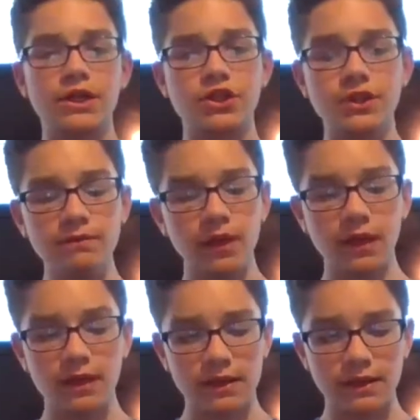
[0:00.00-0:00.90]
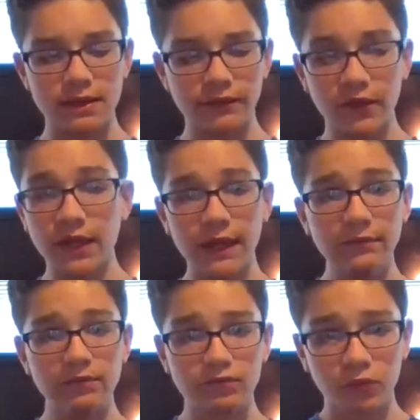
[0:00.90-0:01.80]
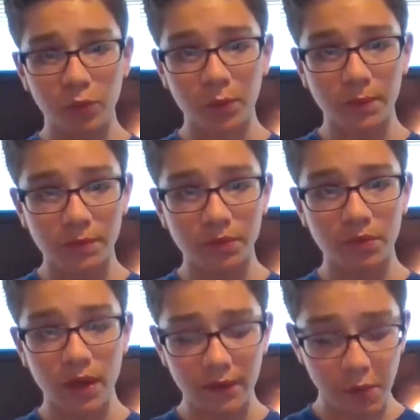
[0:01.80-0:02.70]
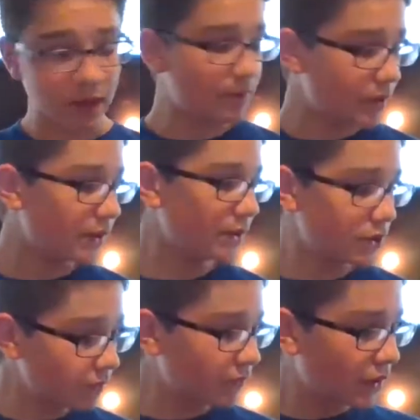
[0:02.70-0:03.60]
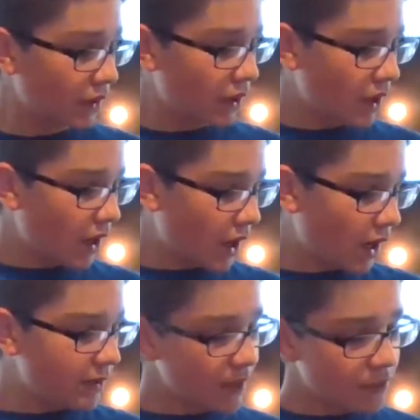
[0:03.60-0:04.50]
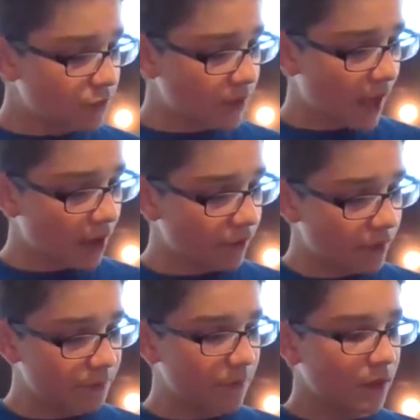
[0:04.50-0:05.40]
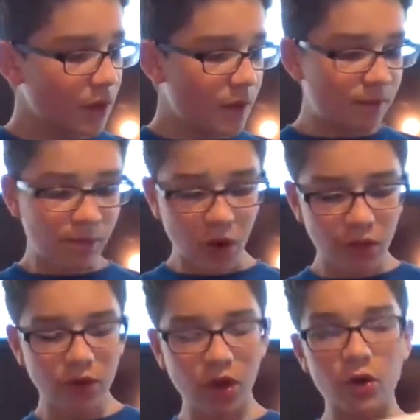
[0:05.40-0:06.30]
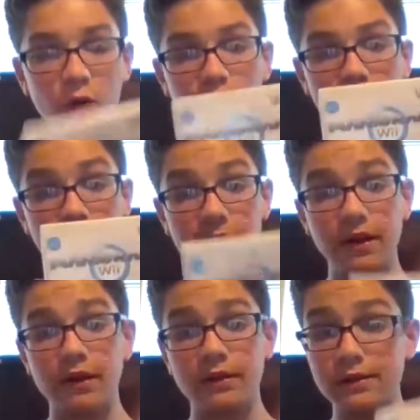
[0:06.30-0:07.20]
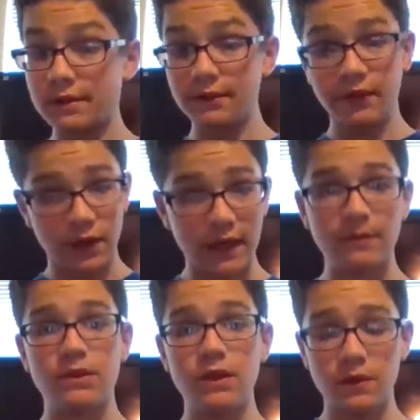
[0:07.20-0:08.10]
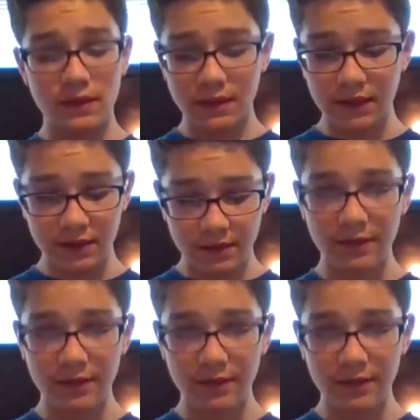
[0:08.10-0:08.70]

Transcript: connection, and it's a fun game. Really recommend it too. Next, we have Mario Kart Wii. It's a fun game too. It's